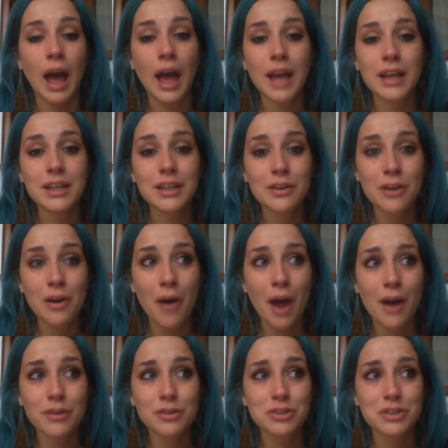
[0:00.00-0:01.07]
I didn't know
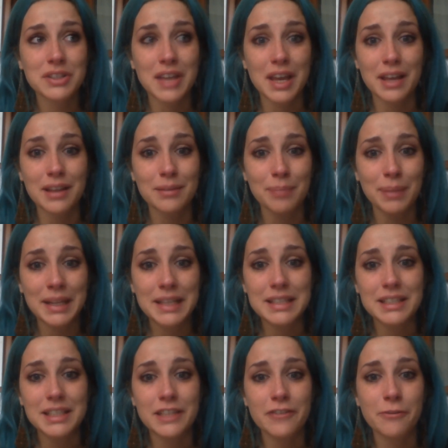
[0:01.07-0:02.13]
how to say,
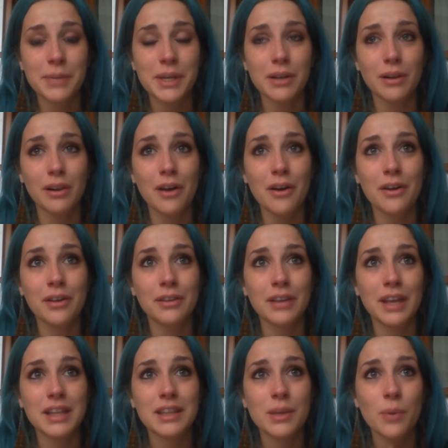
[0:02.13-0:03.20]
please leave me
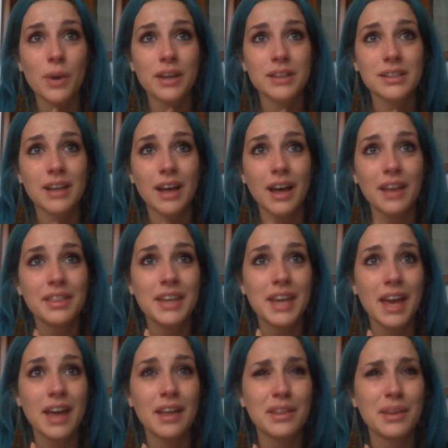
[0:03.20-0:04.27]
alone. And they were, at
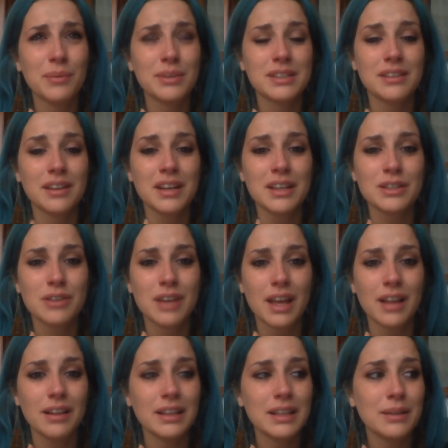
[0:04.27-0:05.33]
the end, they were starting to
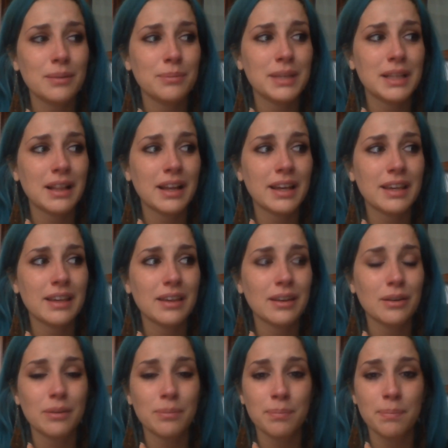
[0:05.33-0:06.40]
get a little bit, like,
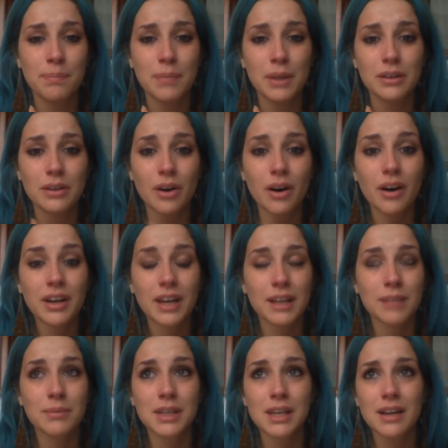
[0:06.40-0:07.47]
annoyed
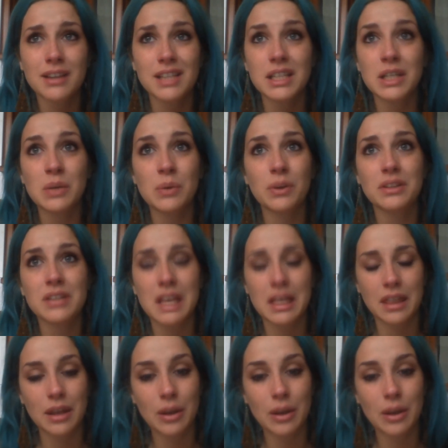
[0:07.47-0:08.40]
at me because I didn't want to take the